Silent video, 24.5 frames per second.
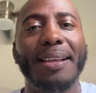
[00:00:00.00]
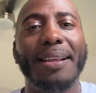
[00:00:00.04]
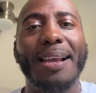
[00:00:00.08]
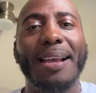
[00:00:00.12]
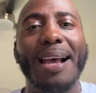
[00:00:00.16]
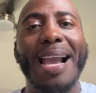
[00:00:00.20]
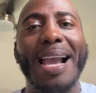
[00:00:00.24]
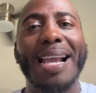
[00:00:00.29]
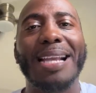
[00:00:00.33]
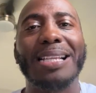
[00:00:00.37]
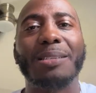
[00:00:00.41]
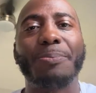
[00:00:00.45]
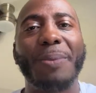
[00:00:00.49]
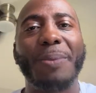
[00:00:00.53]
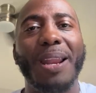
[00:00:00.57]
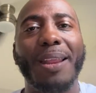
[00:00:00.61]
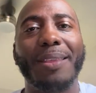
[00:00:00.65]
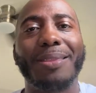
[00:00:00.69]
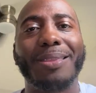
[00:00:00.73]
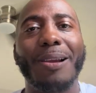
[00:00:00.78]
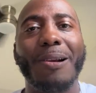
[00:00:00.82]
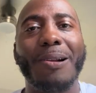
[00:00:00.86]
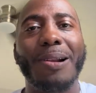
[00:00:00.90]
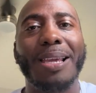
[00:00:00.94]
I ain't
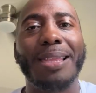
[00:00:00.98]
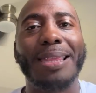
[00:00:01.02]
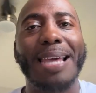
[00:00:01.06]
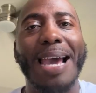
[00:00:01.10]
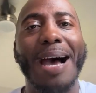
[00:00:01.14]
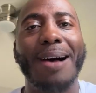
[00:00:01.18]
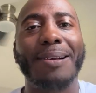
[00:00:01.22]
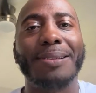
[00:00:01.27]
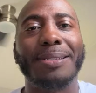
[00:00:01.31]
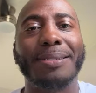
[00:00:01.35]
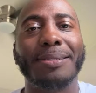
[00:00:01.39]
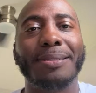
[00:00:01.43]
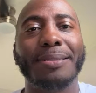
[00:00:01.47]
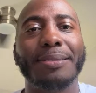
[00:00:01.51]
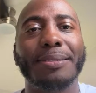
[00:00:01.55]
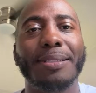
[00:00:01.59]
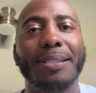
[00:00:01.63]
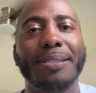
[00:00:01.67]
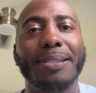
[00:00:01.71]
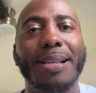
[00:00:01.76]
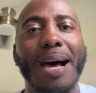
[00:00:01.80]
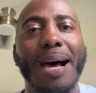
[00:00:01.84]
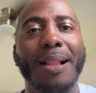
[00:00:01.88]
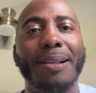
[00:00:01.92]
spending
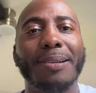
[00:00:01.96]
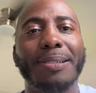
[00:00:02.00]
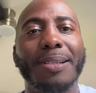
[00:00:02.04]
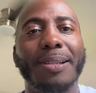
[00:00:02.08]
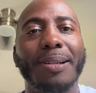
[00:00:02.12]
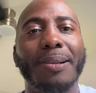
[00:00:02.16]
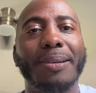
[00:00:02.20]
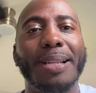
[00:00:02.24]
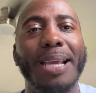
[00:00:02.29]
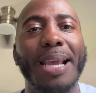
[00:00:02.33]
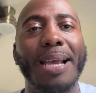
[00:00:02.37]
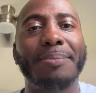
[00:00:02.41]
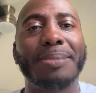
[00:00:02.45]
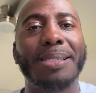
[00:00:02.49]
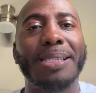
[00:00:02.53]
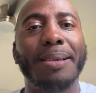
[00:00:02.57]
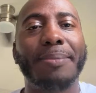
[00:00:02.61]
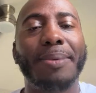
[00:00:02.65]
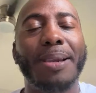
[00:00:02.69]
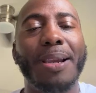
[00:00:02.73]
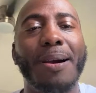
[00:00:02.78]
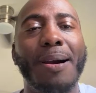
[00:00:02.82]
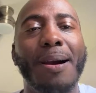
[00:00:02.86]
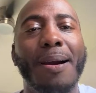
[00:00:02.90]
$30,000 on a damn
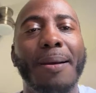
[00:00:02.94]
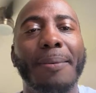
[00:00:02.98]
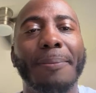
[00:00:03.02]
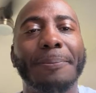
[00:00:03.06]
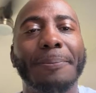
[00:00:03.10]
CBR.